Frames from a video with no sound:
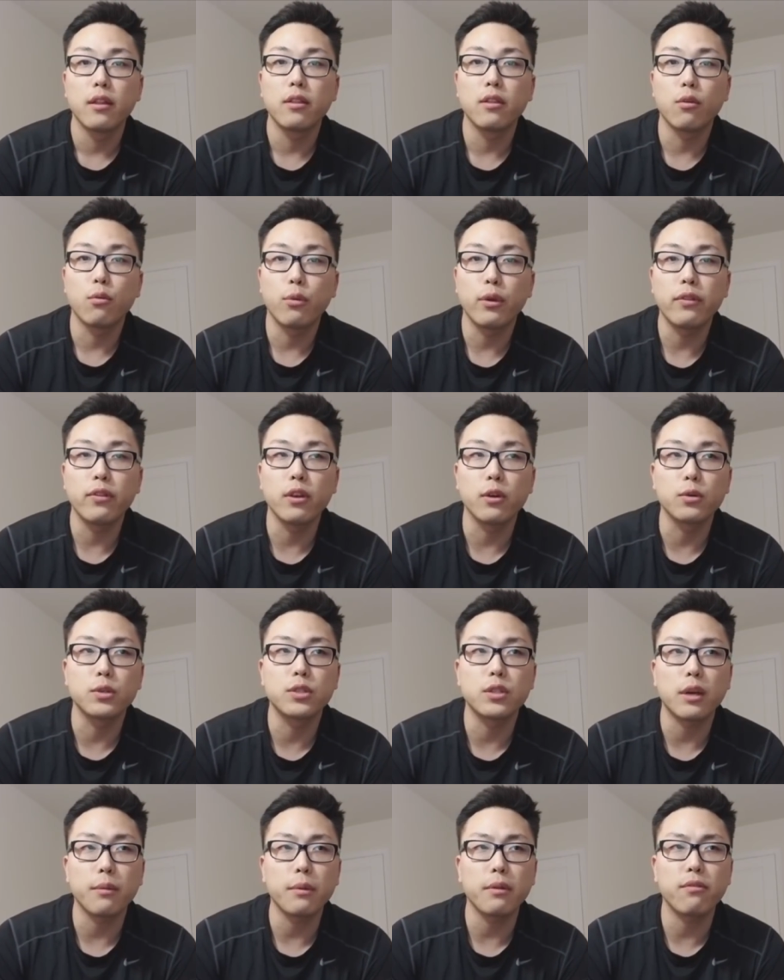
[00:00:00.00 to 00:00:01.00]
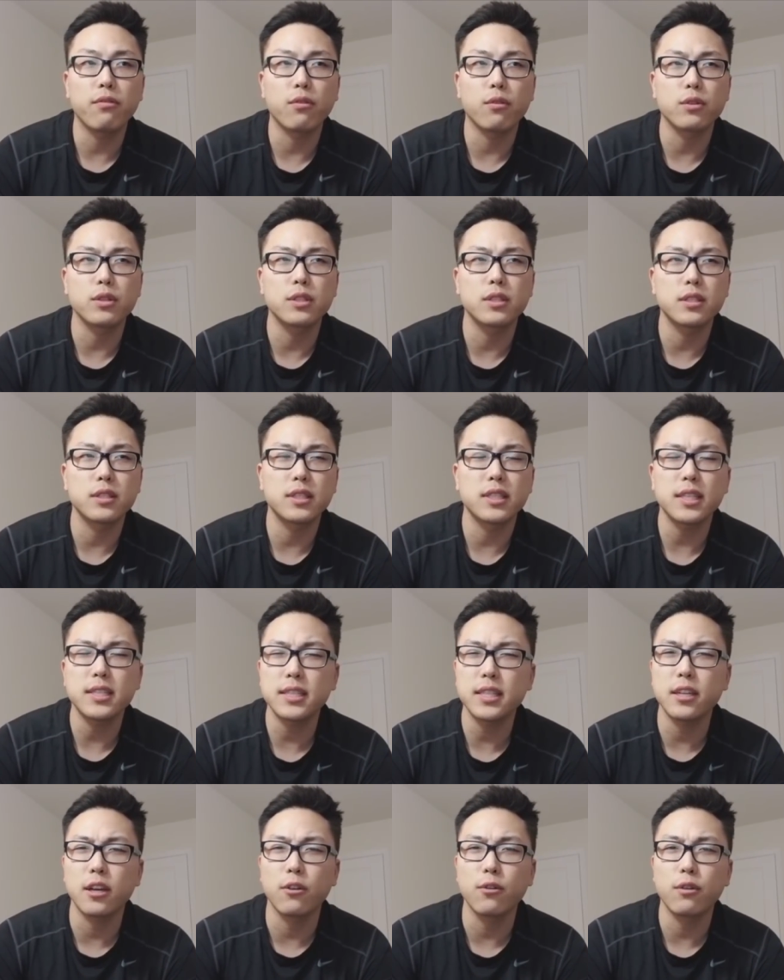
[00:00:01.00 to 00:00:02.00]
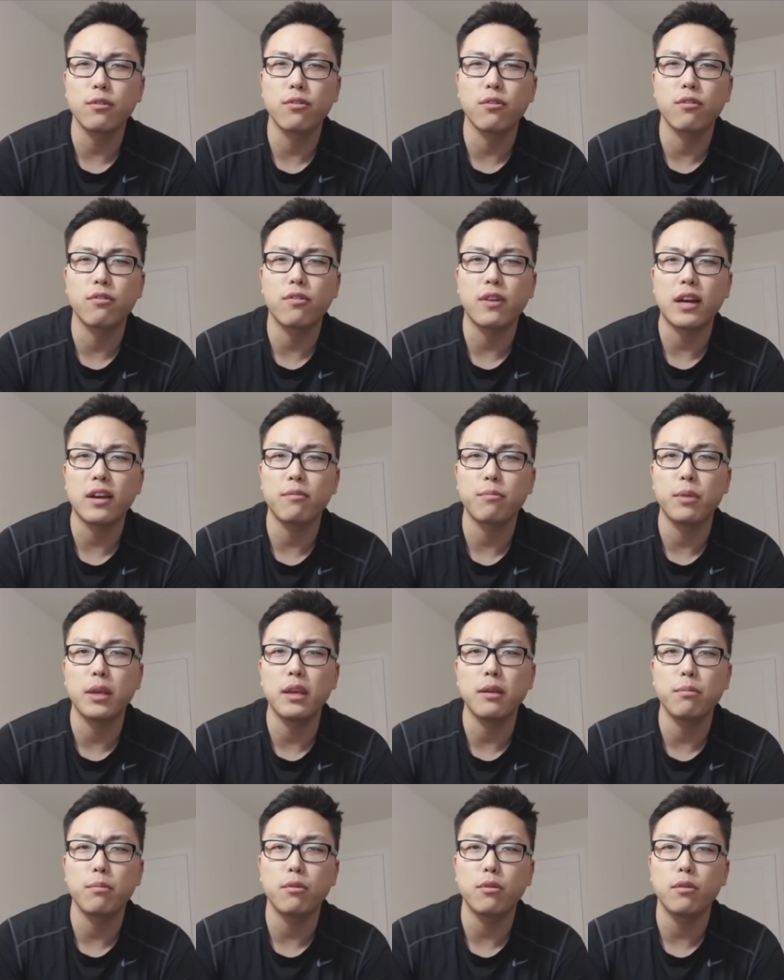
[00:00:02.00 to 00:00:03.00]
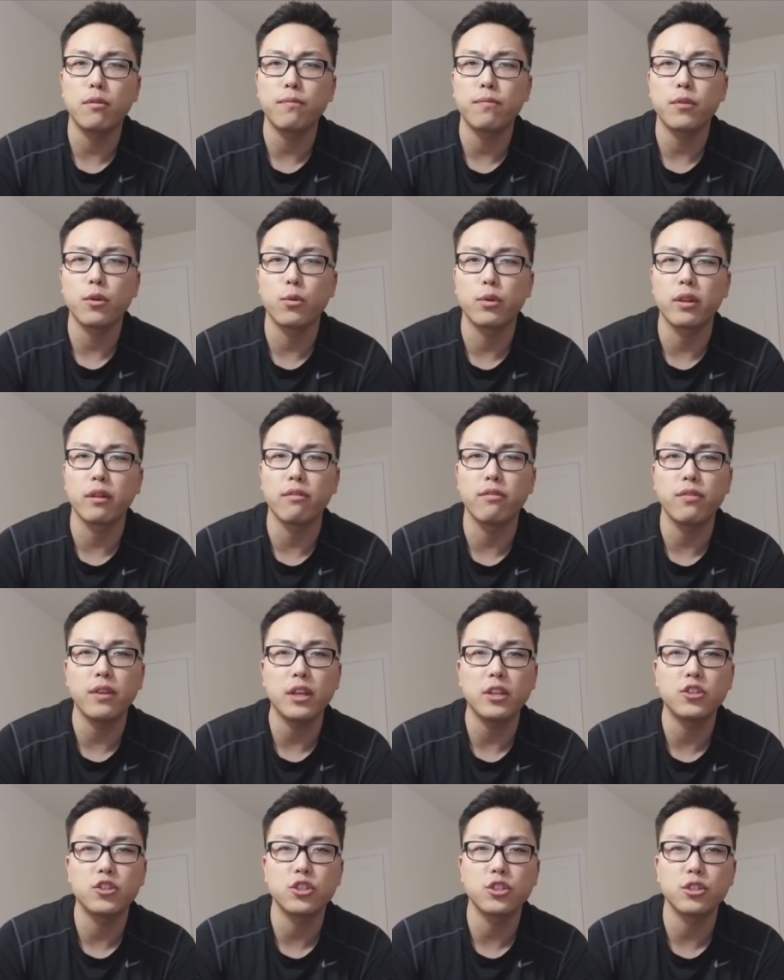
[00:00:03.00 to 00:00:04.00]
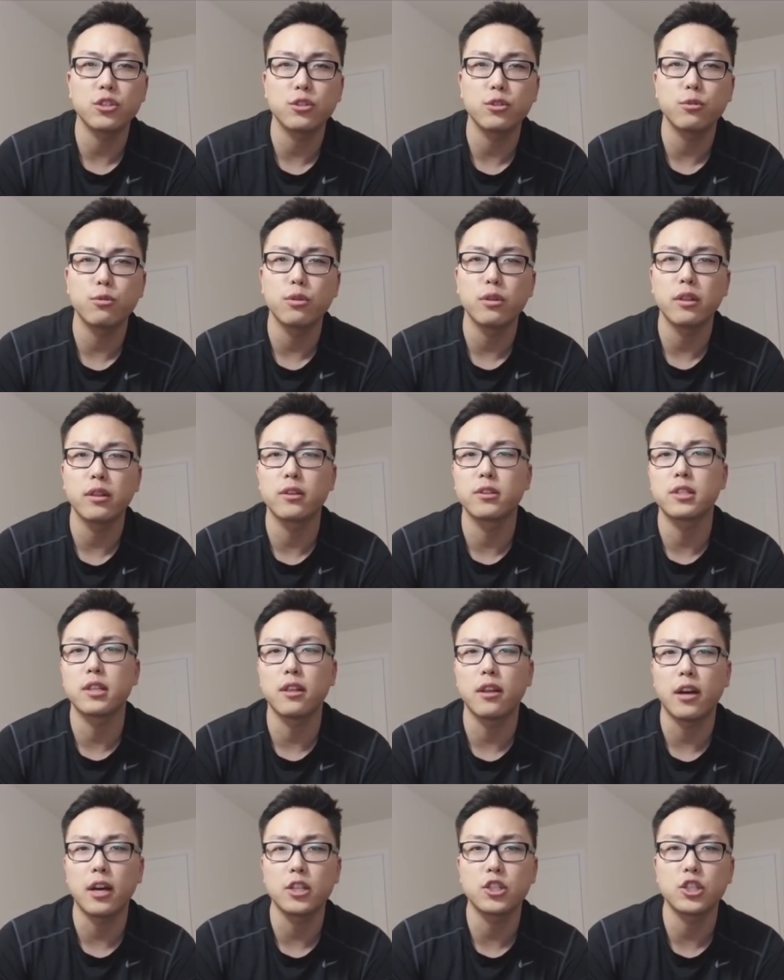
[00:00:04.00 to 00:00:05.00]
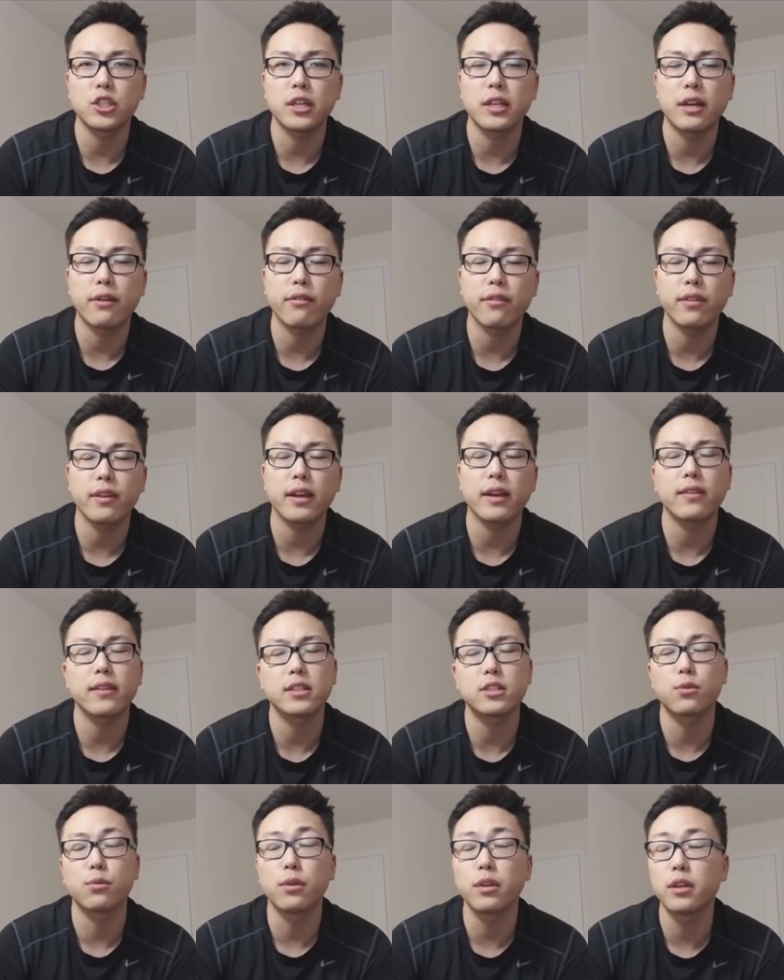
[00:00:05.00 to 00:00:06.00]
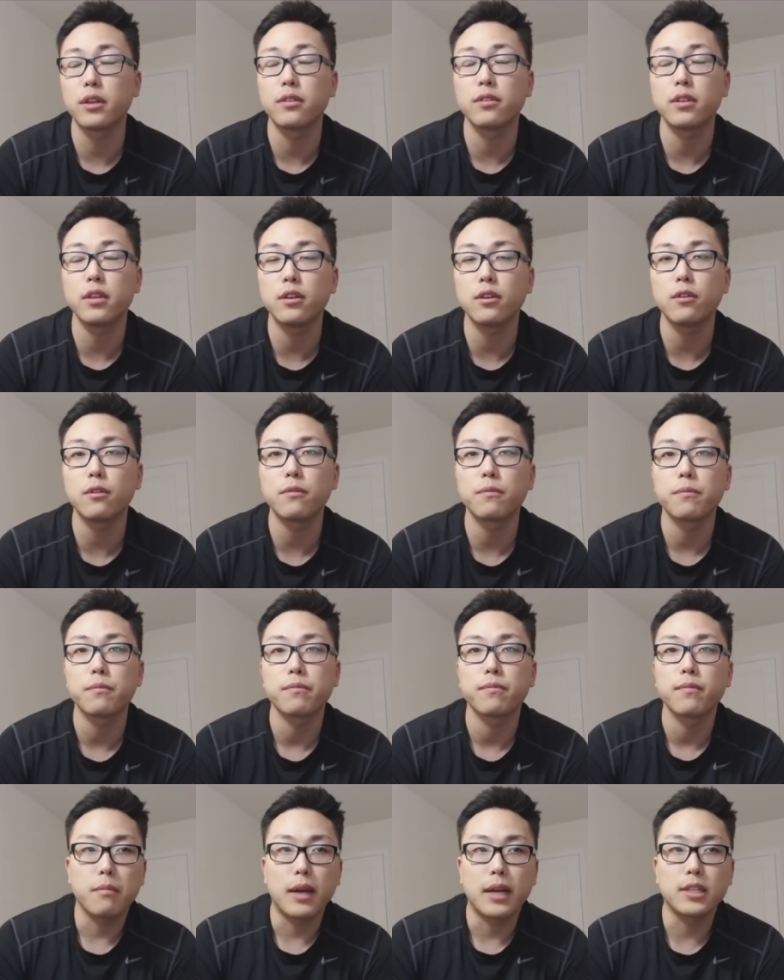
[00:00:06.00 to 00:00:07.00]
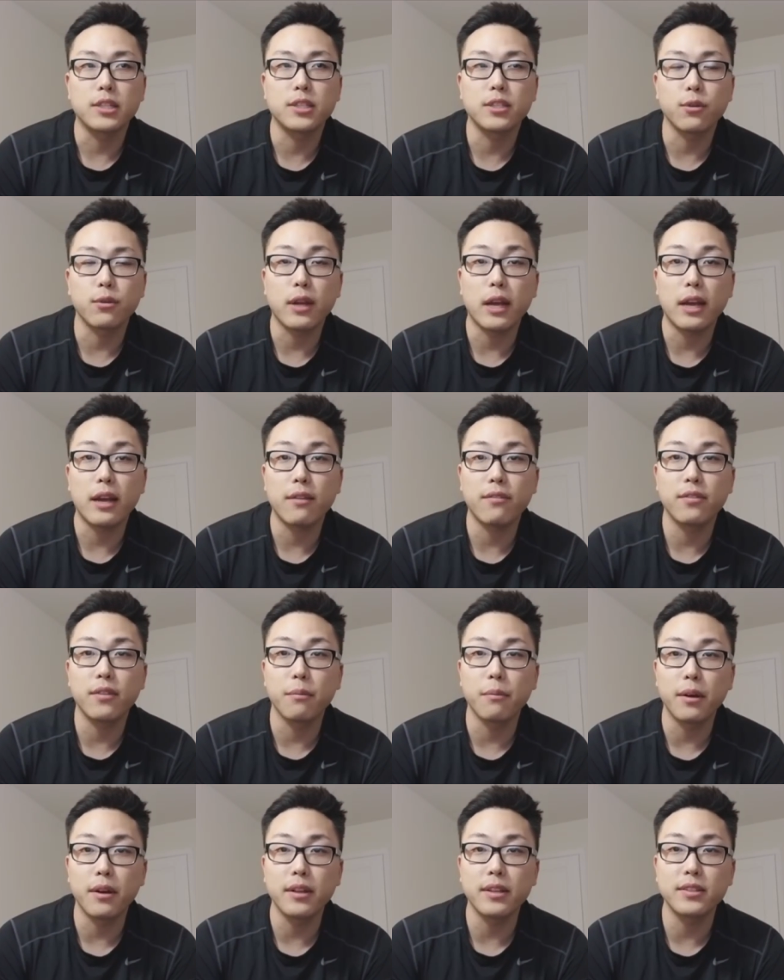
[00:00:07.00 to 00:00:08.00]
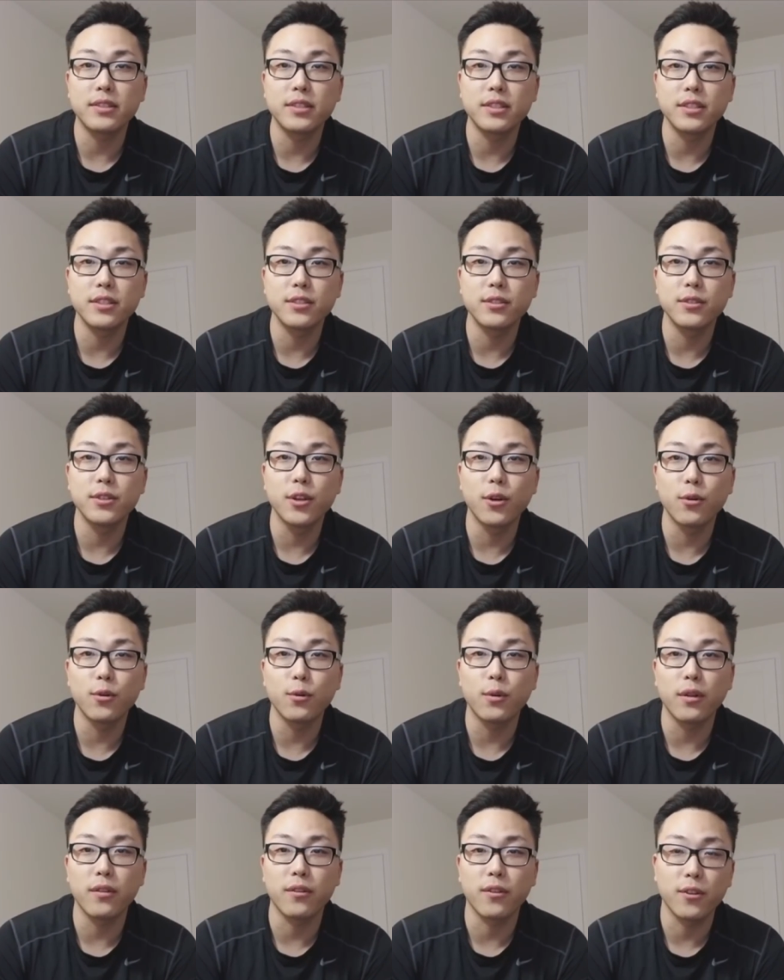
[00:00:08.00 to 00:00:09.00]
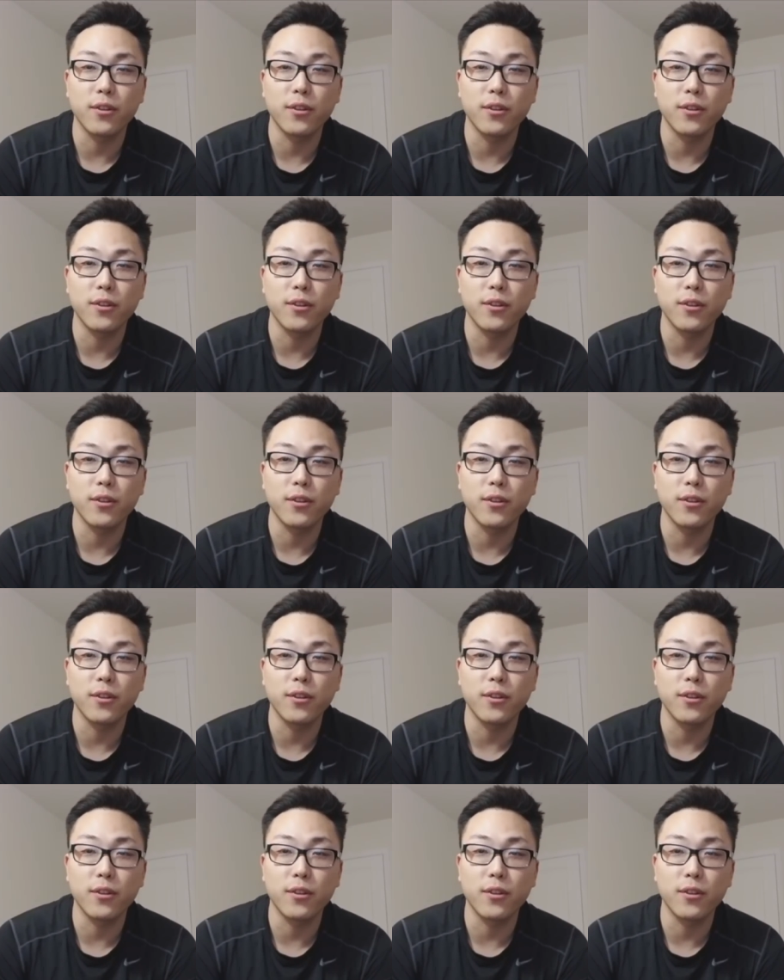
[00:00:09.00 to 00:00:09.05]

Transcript: the window. So I mean, for $1,600 for 5 people, where they feed you, there's lodging and everything, I think it's a really good deal. I just don't have the money to go to other